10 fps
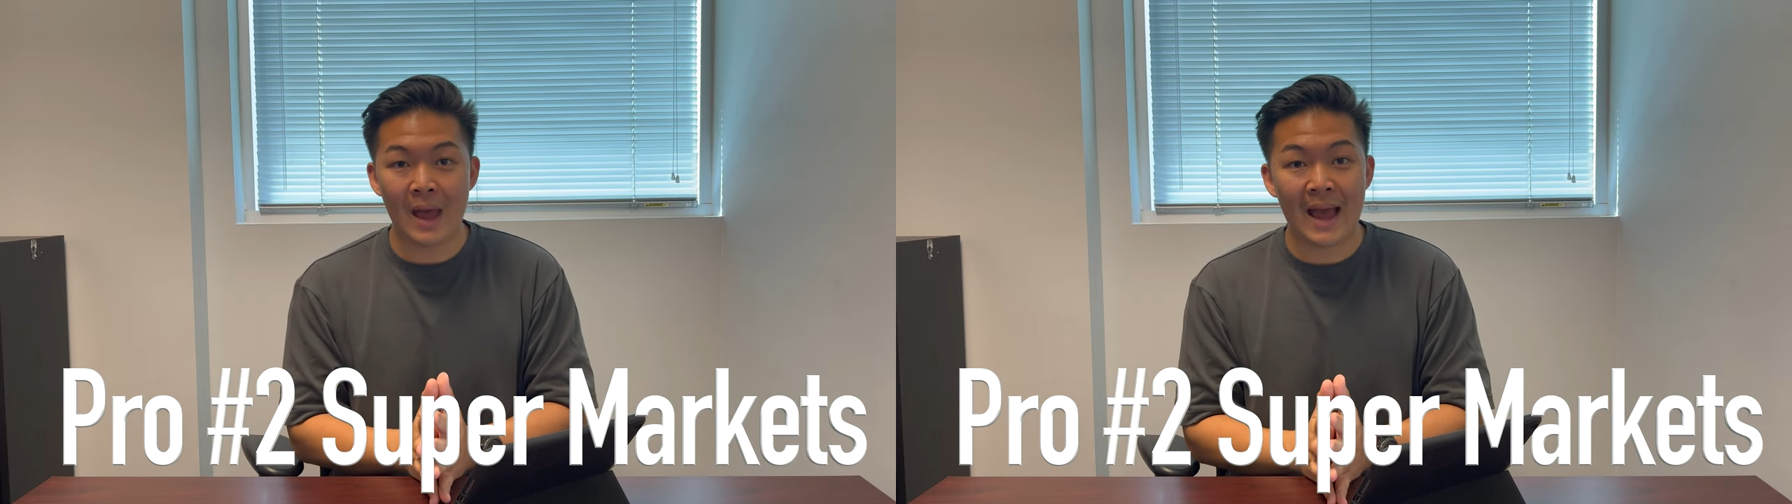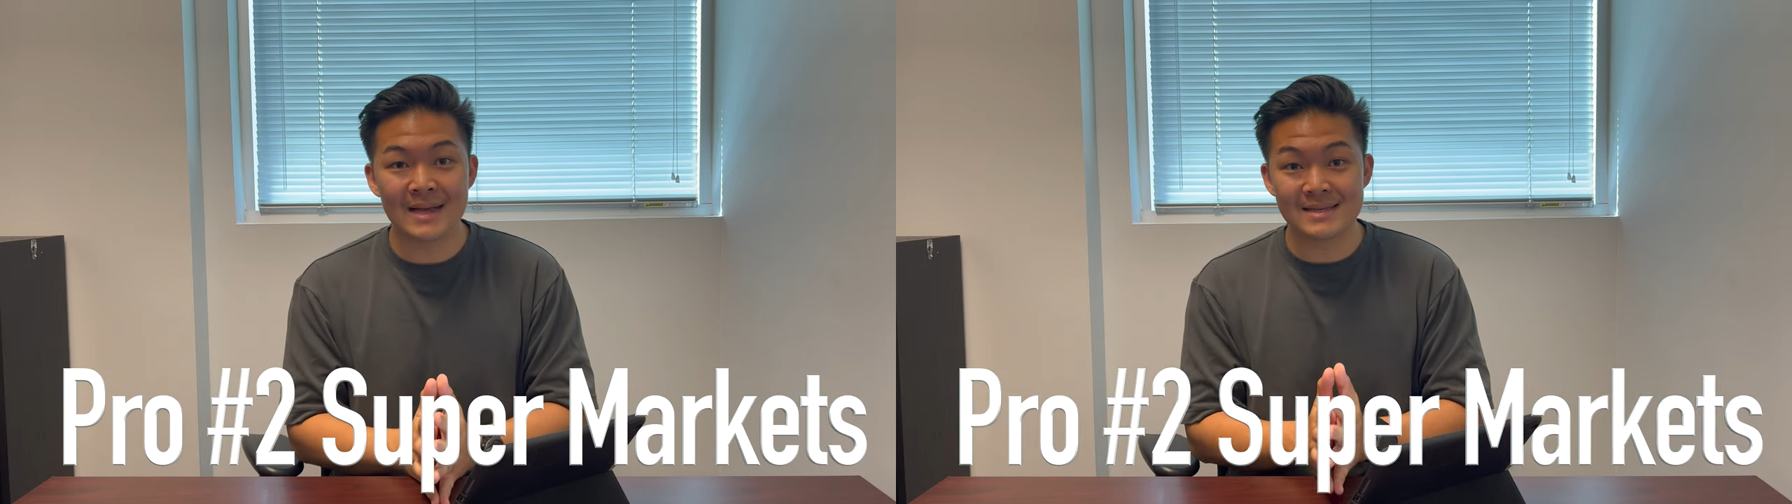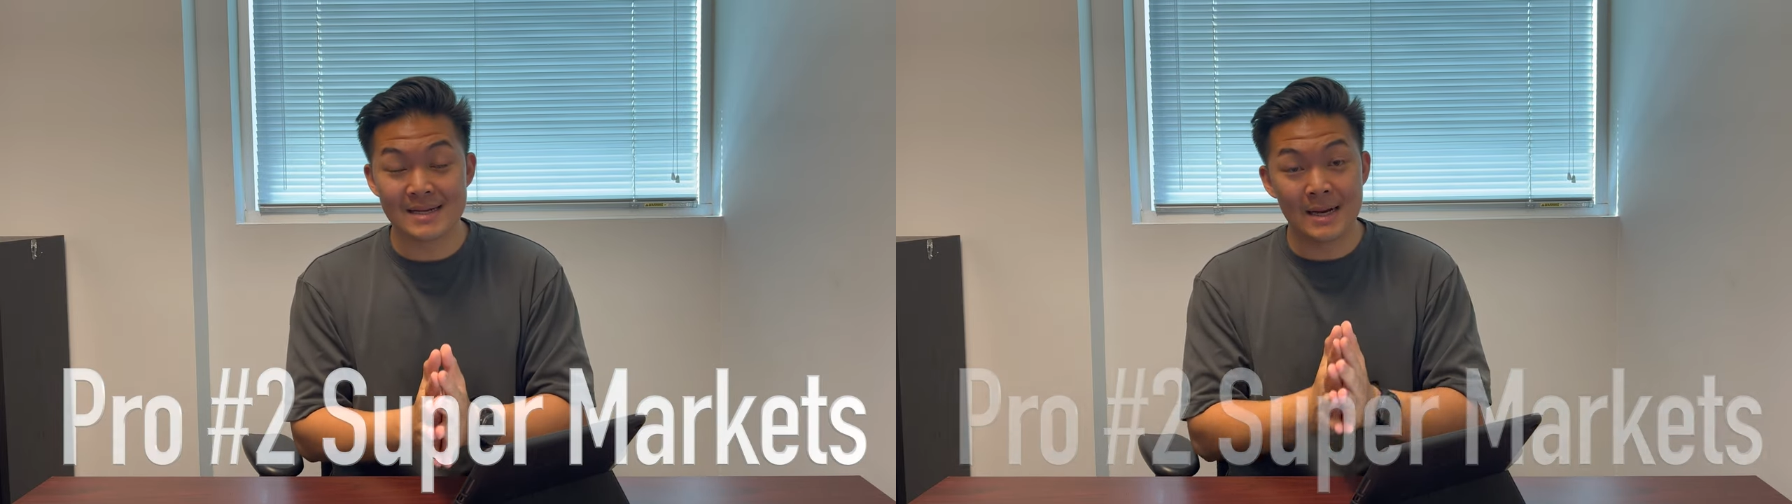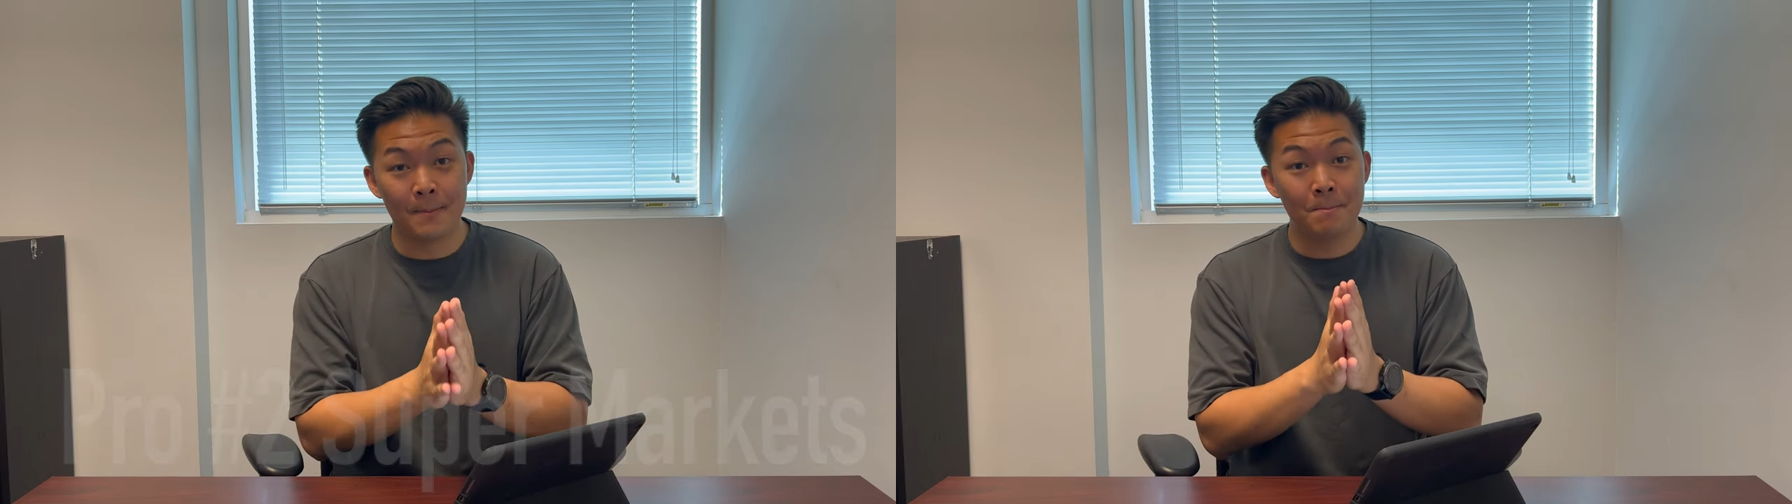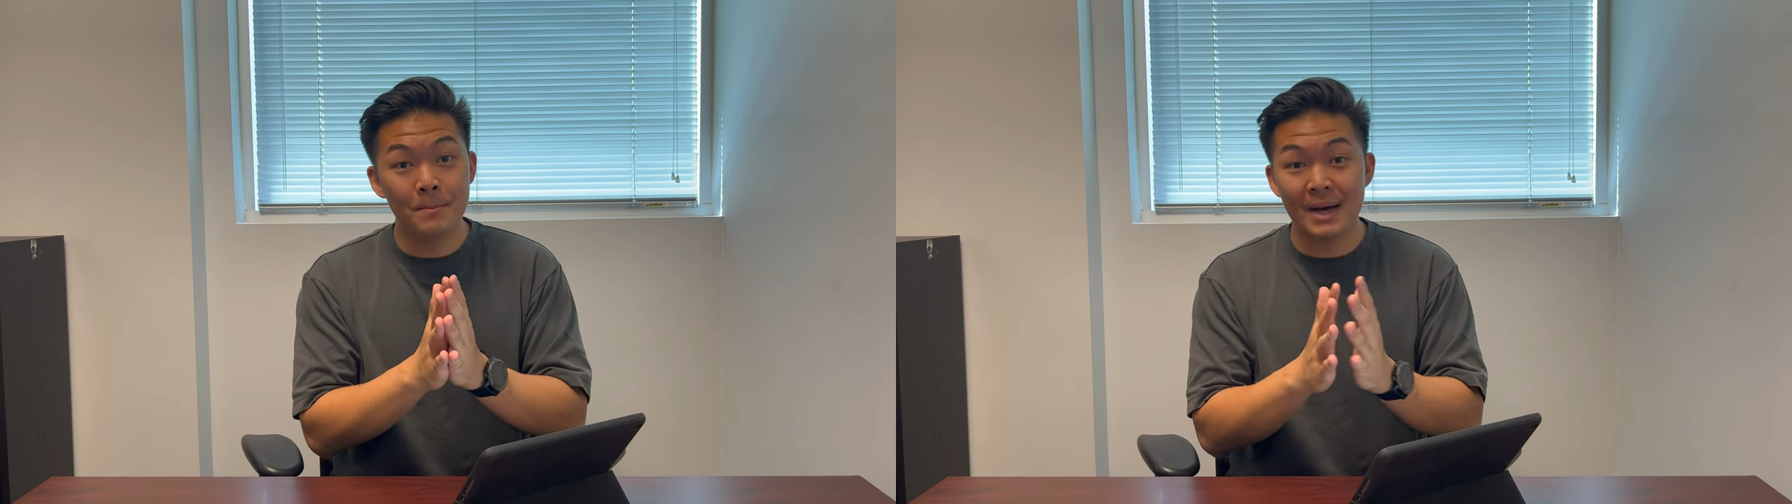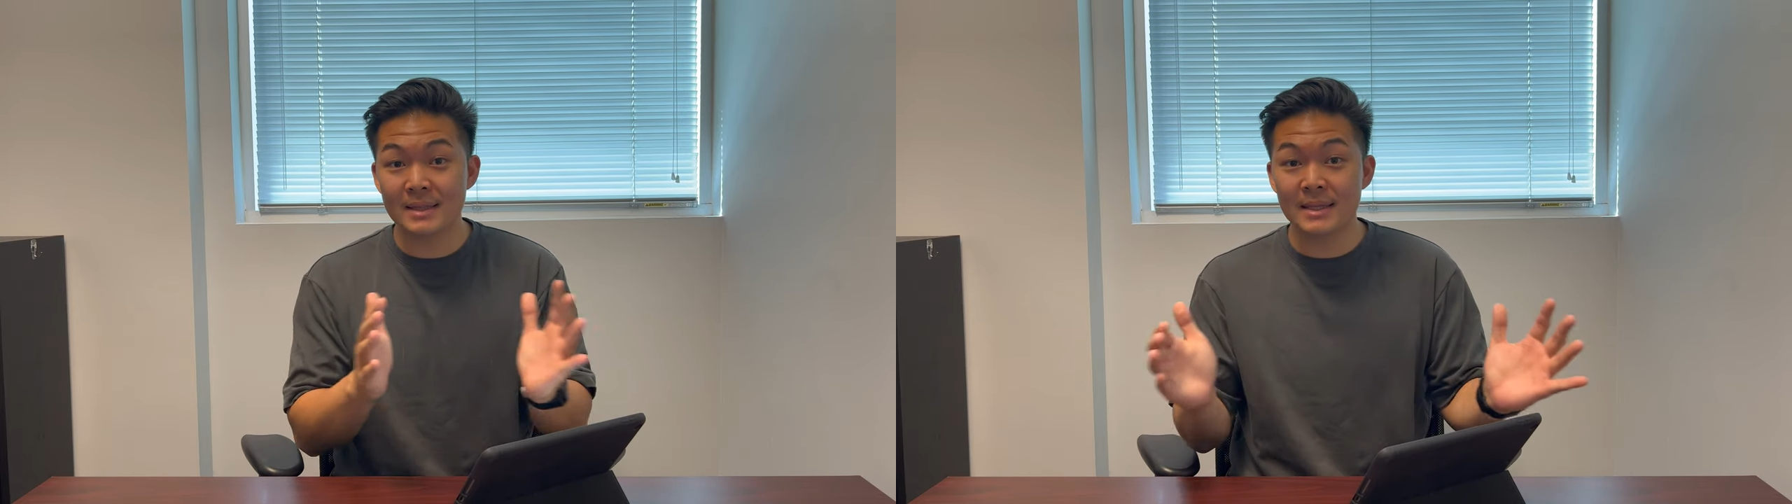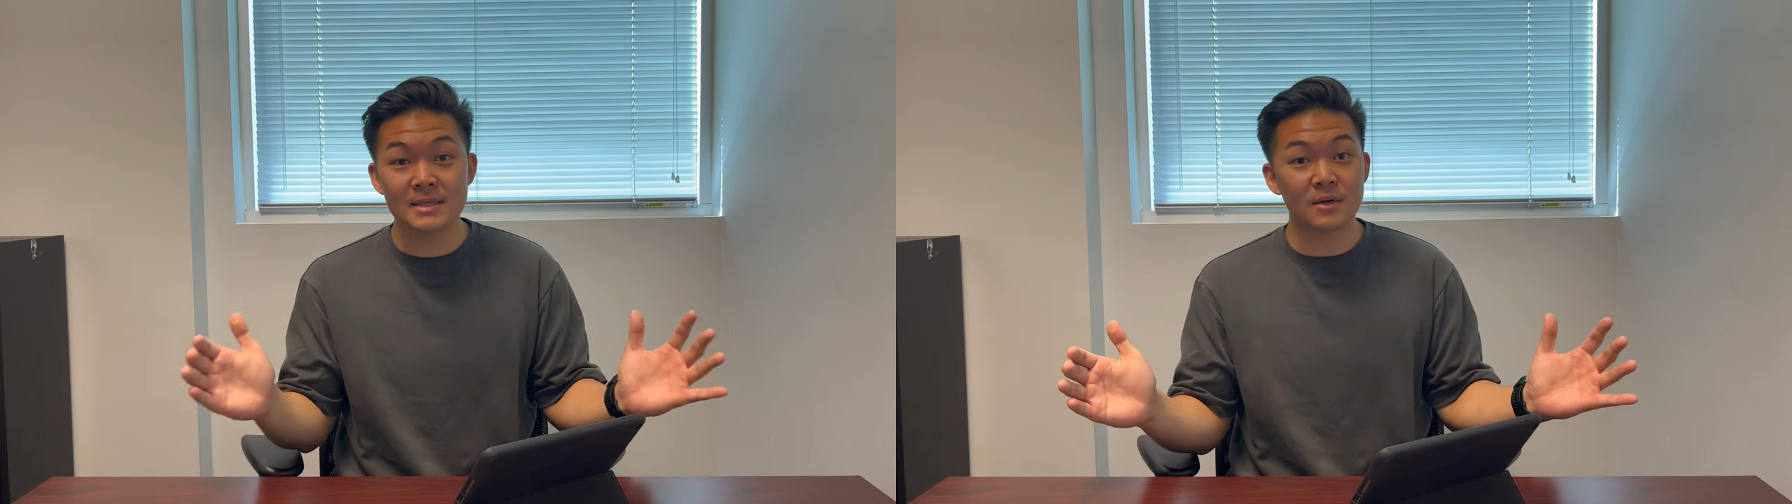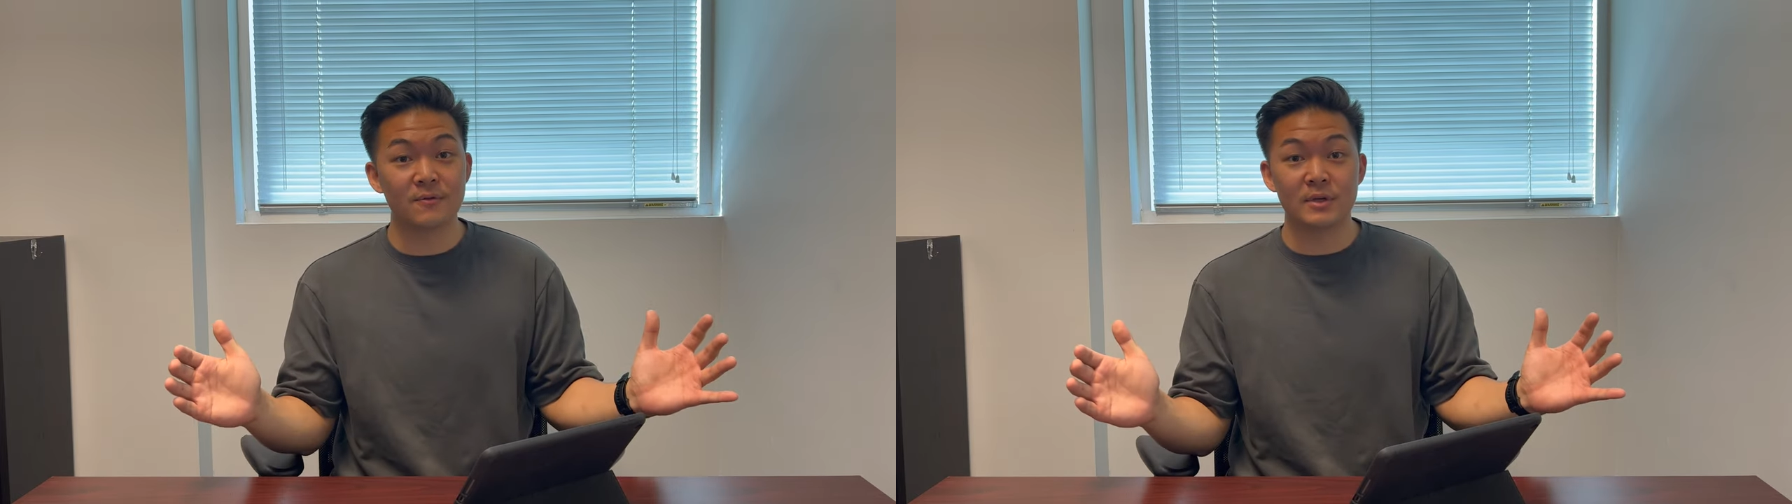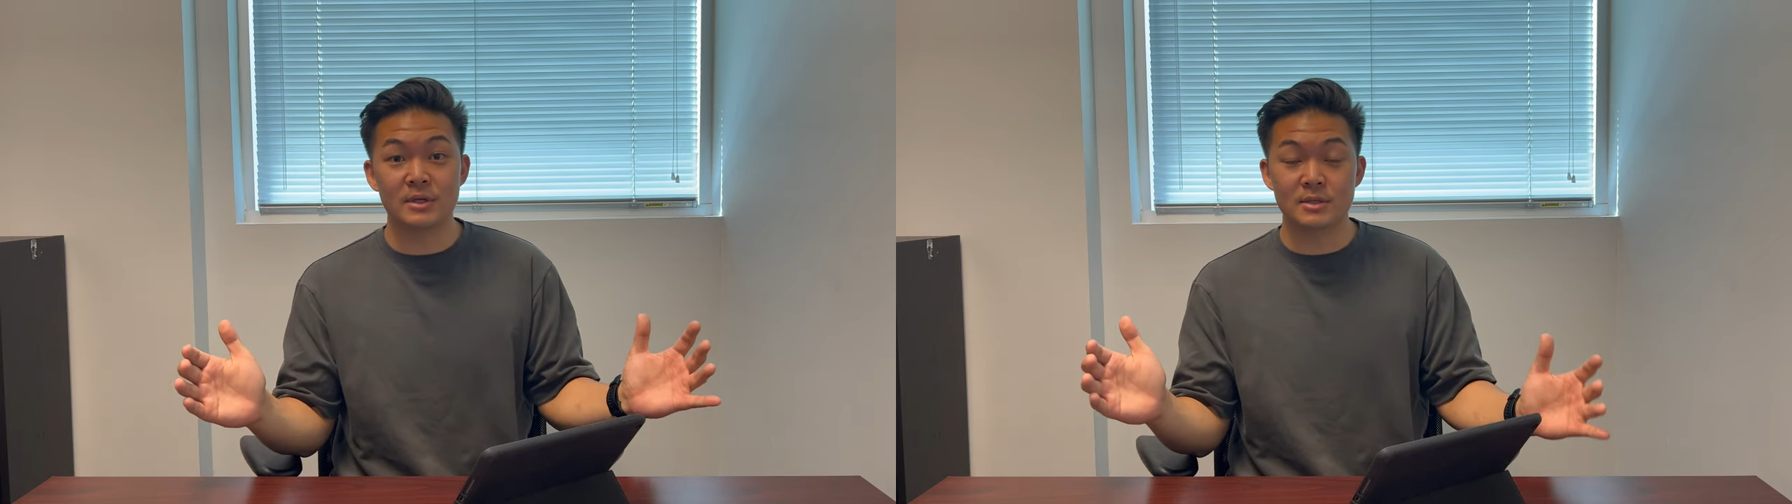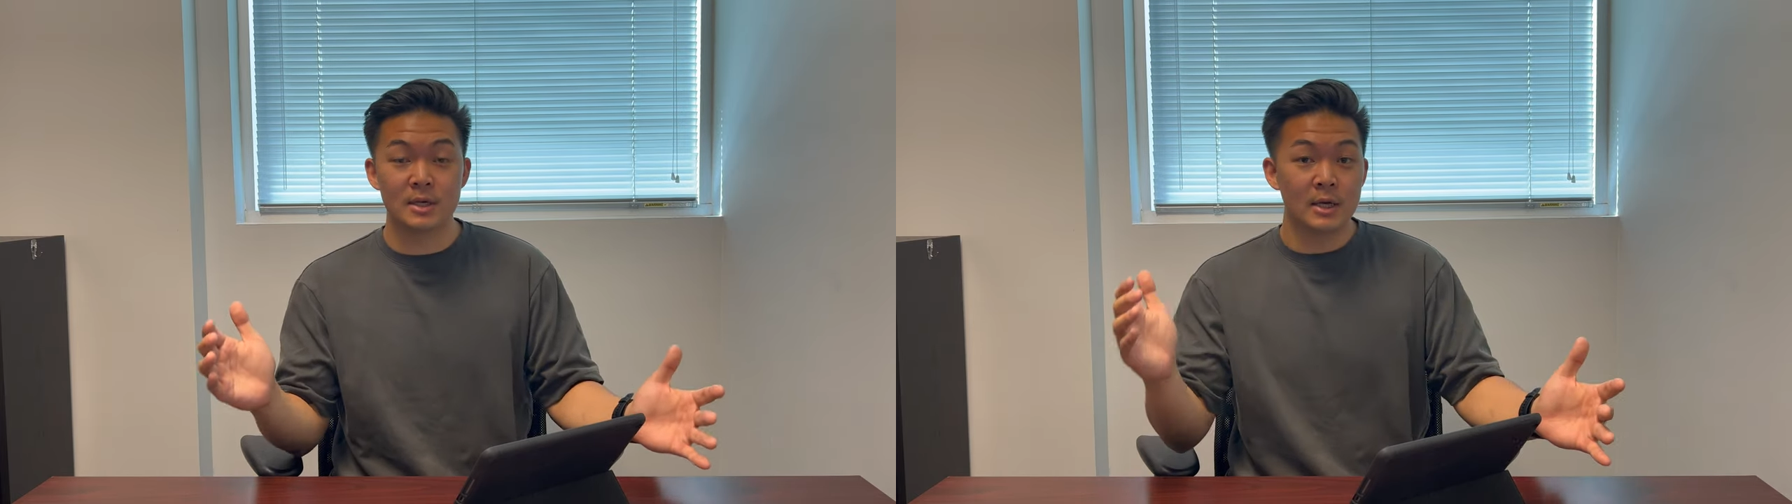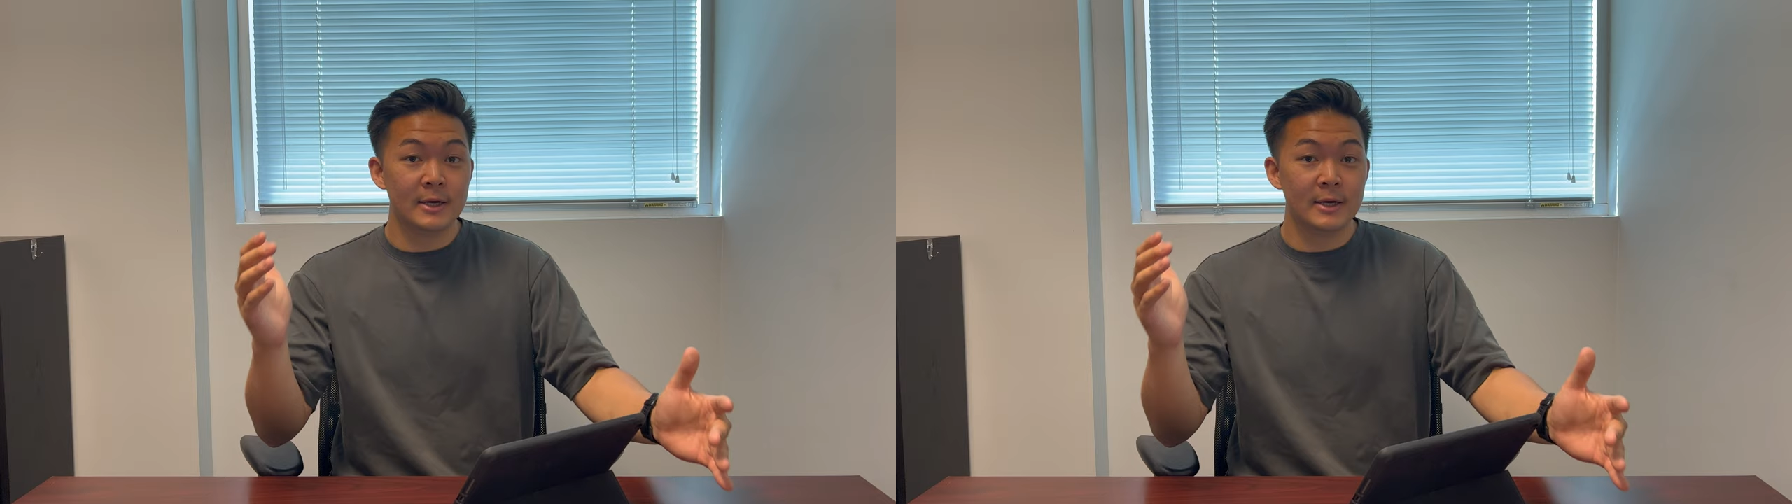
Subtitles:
has an abundance of these.